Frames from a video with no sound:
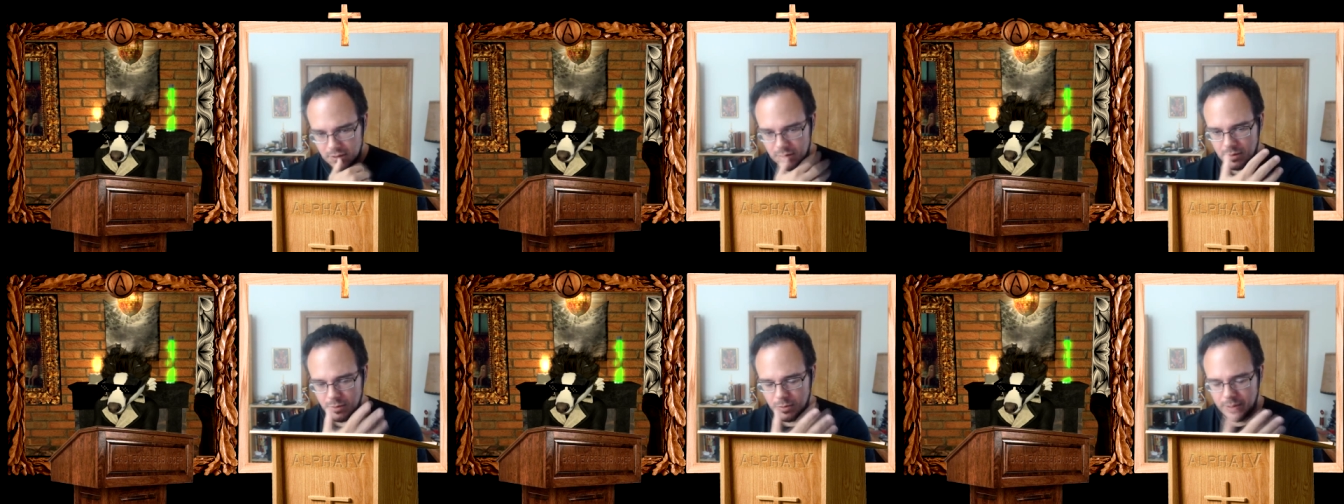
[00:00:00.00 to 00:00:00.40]

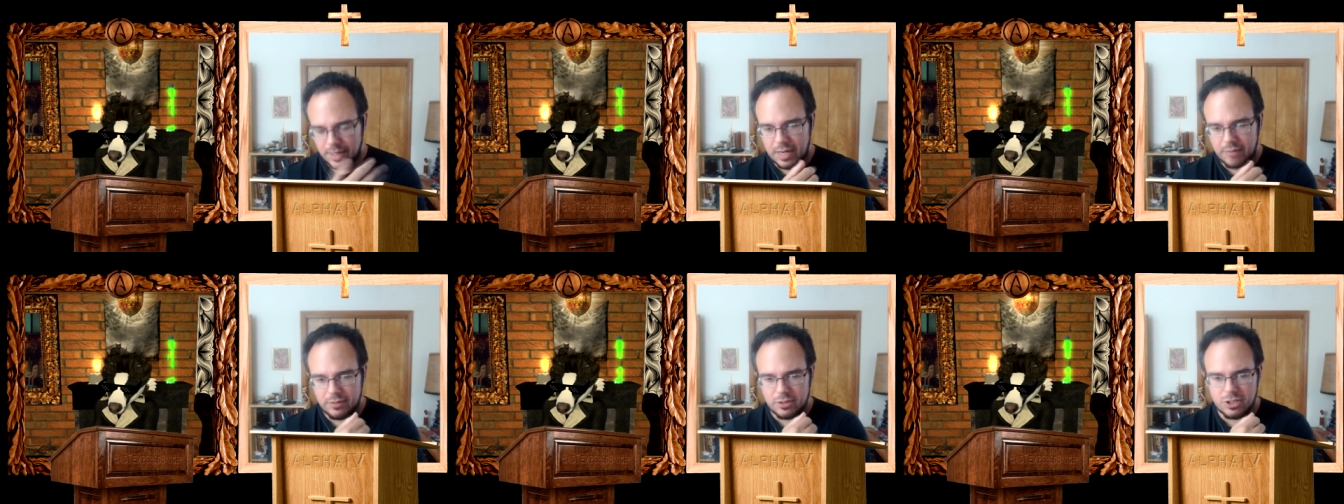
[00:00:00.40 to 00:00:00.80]
We
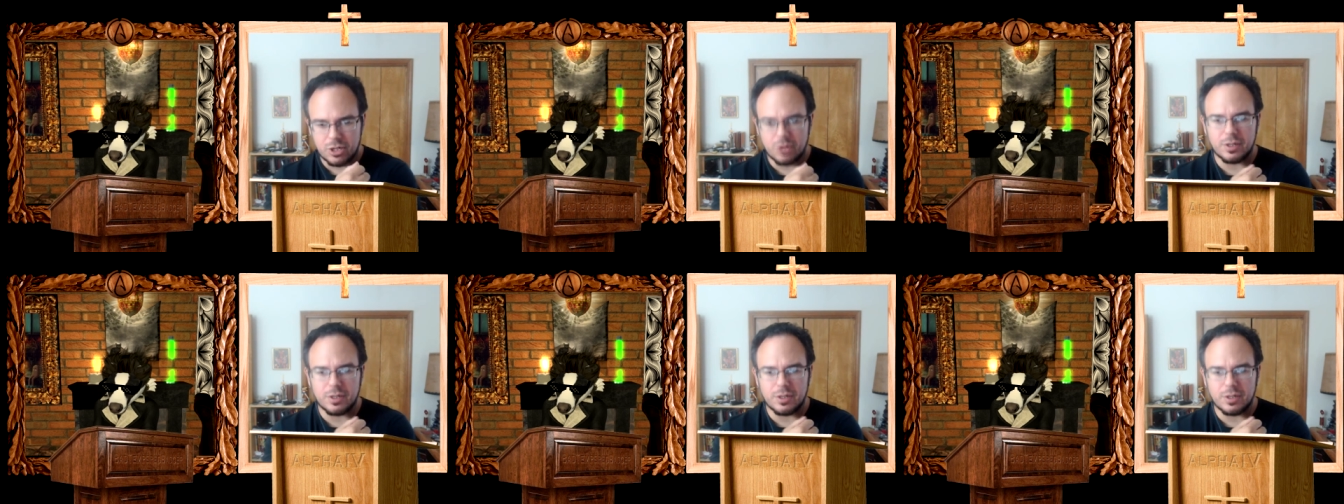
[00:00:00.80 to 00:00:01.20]
have a
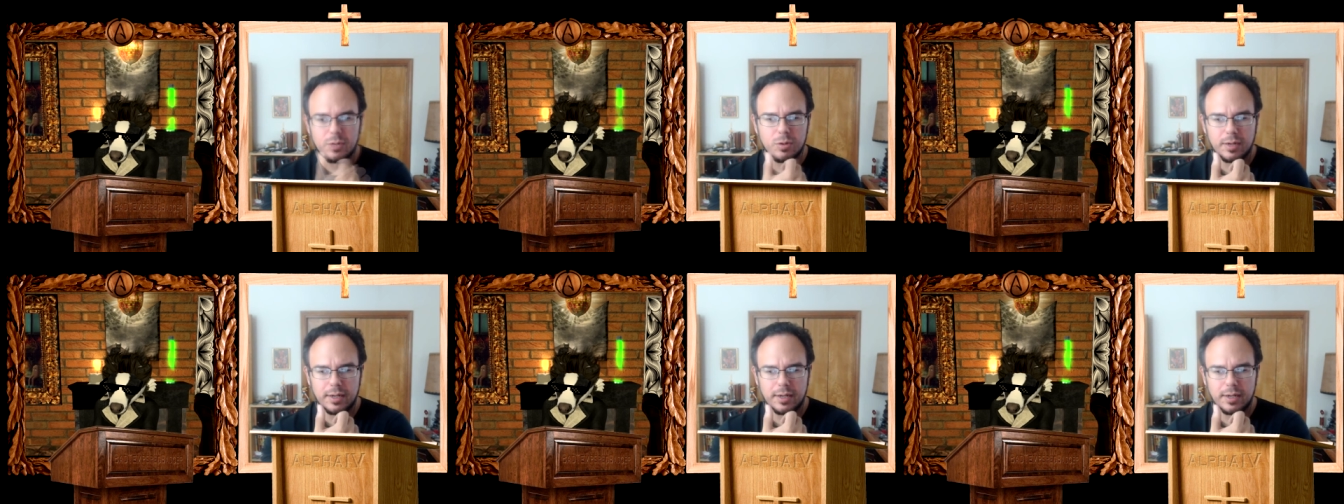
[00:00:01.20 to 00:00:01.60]
joke here
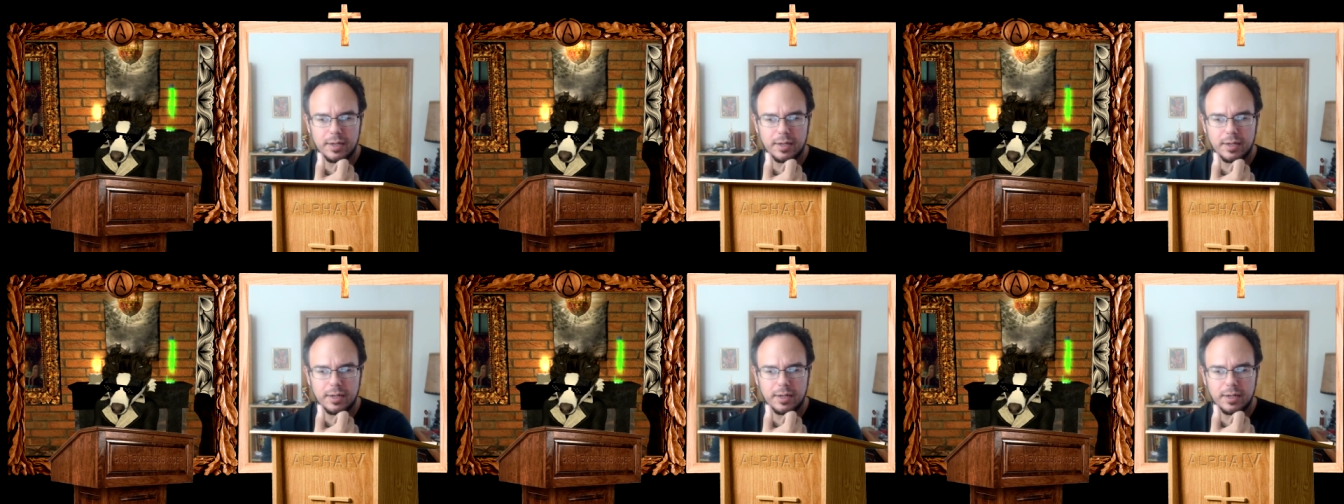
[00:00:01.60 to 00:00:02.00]
where I live,
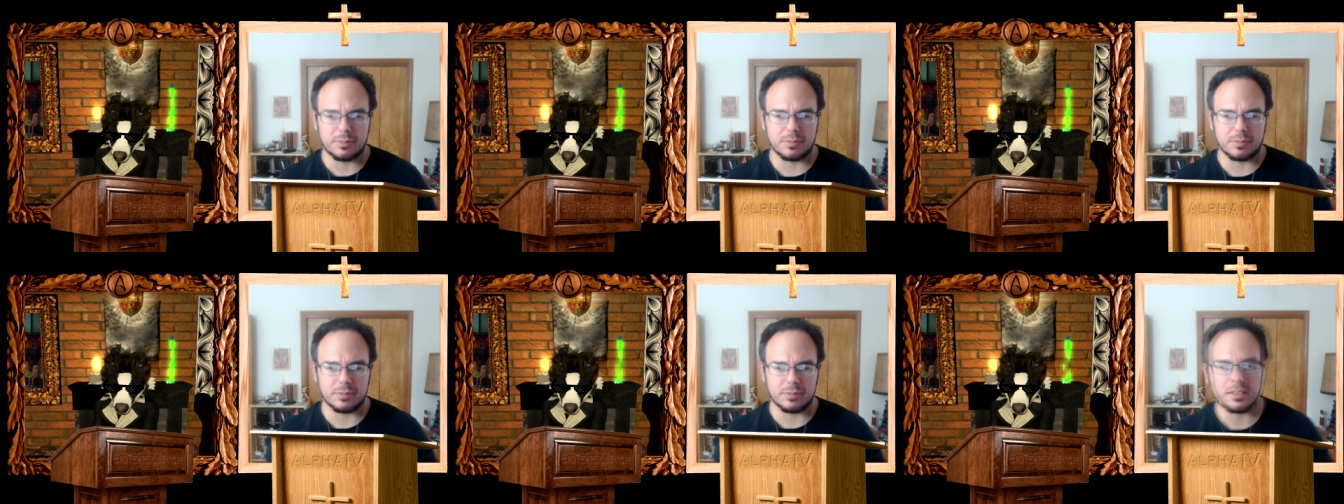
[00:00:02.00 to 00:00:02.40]
'cause I'm from
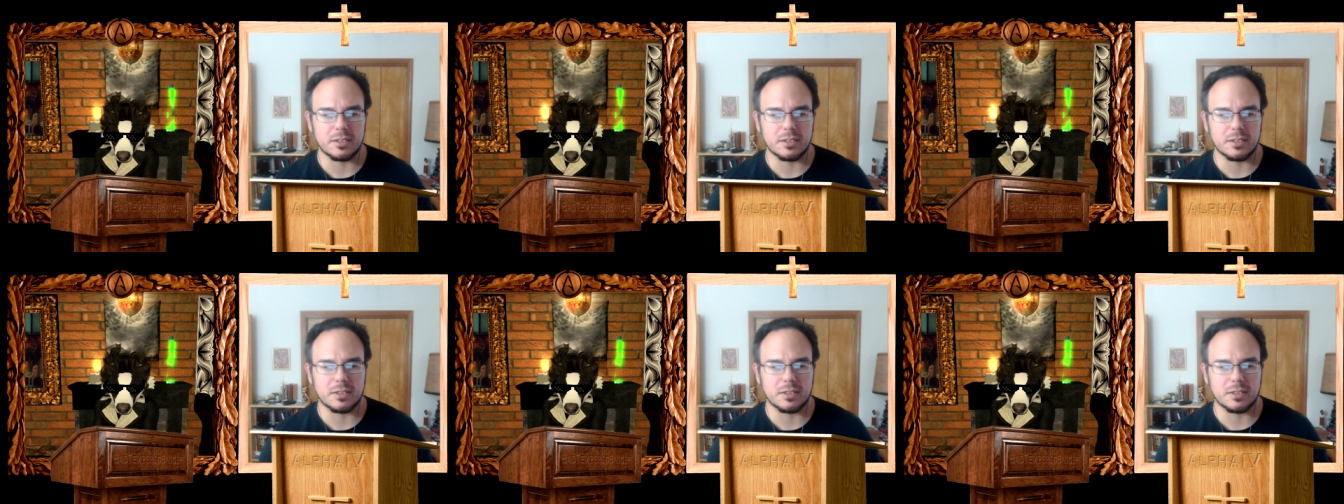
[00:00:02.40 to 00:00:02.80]

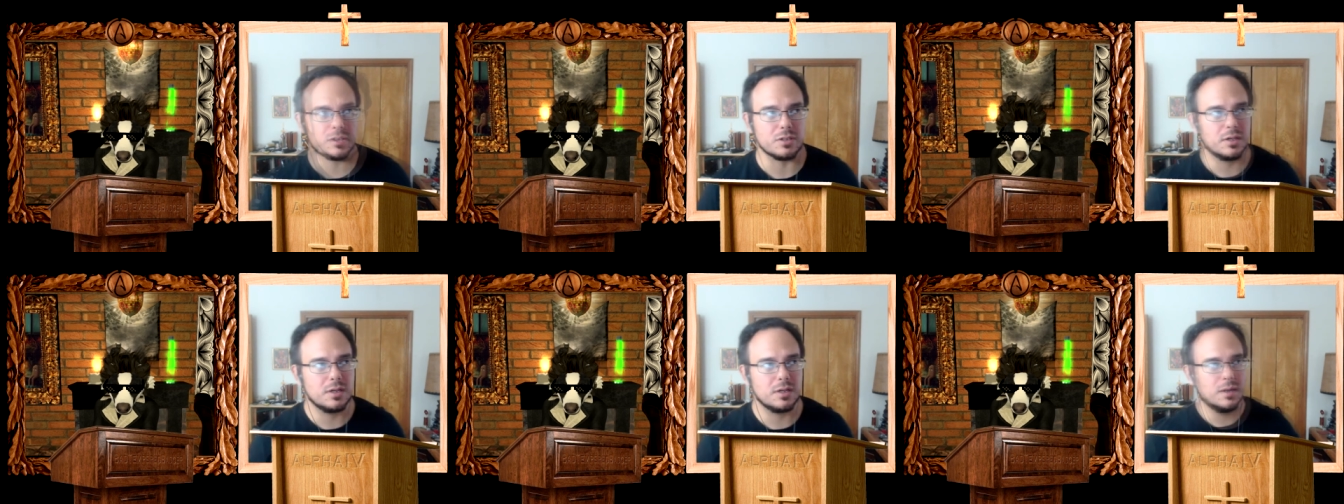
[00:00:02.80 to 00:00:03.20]
Texas, which is